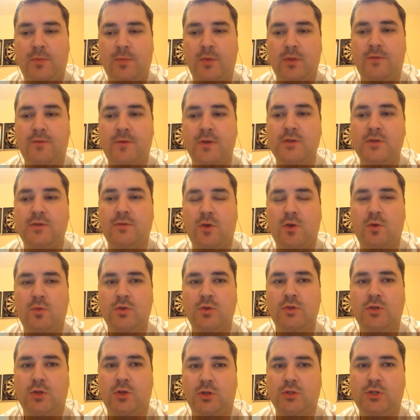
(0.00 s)
First of all, we'll
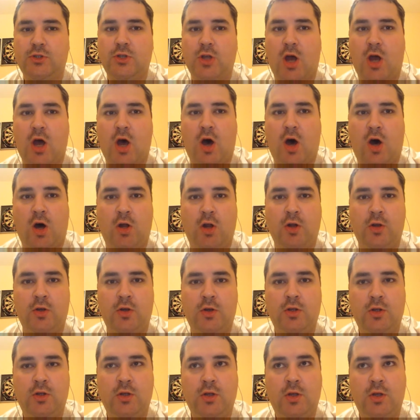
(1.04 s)
touch
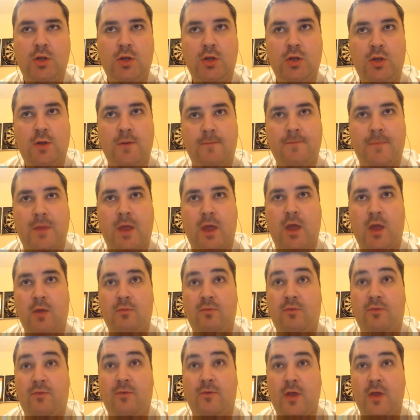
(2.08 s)
on
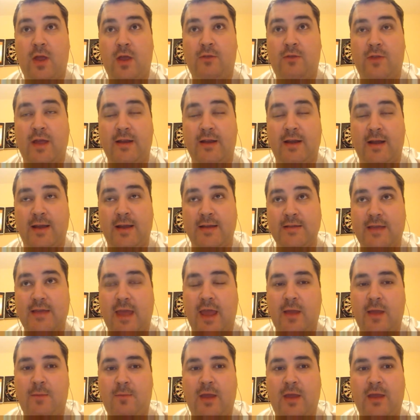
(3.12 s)
Saturday night's
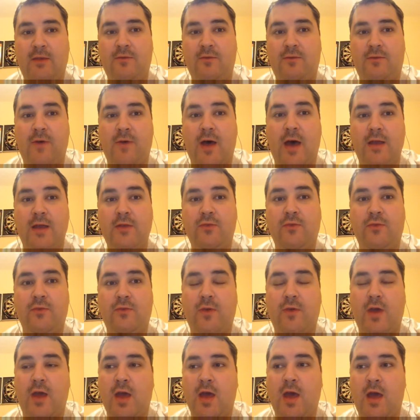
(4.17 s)
game in
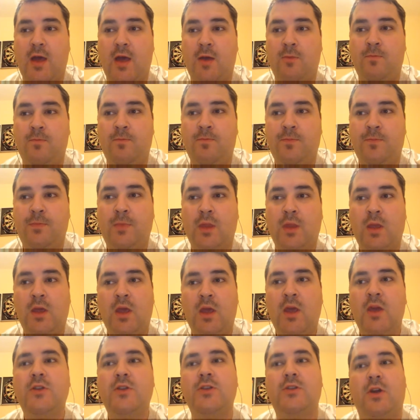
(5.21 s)
Fife.
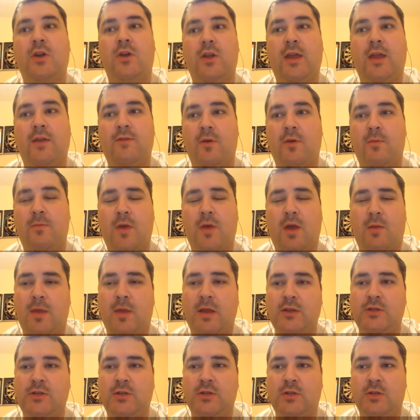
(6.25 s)
Just got to give a
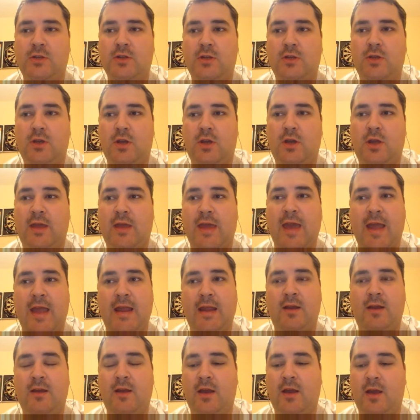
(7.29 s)
mention
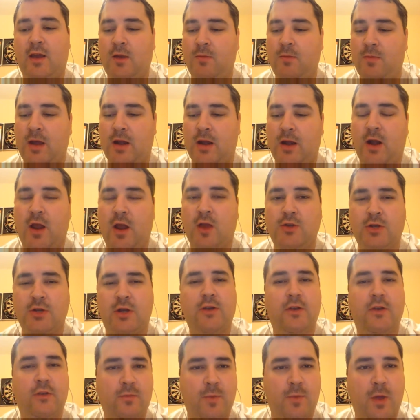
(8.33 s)
again, and I know
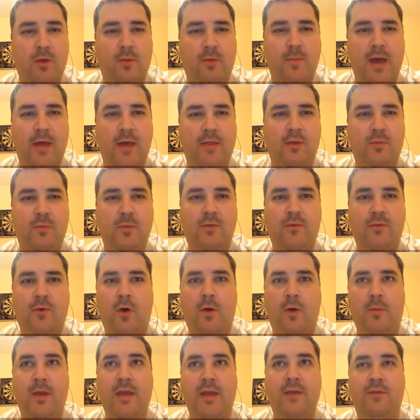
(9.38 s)
John spoke about this
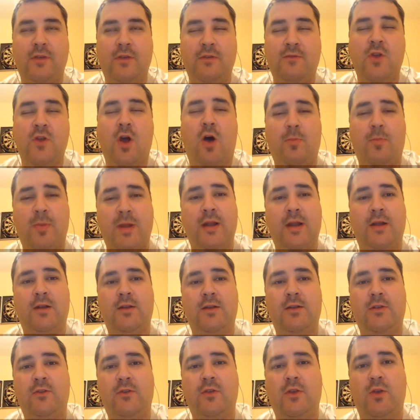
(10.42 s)
before, but if you've not been
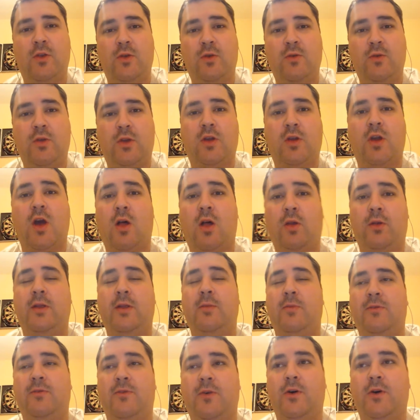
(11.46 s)
to
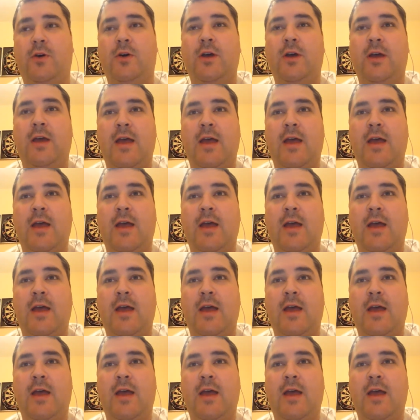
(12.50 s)
Kirkcaldy before,